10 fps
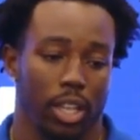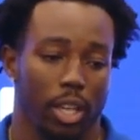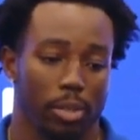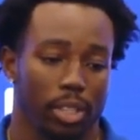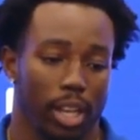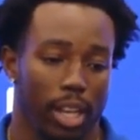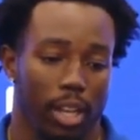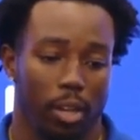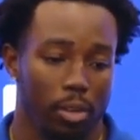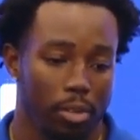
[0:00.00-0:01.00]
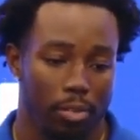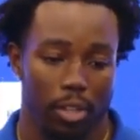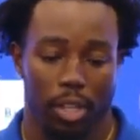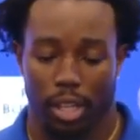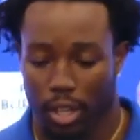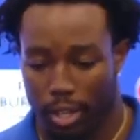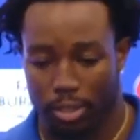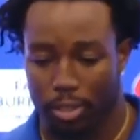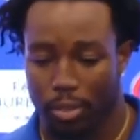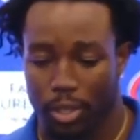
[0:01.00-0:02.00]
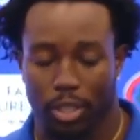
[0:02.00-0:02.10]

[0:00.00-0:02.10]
it helps a lot on the field and off the field.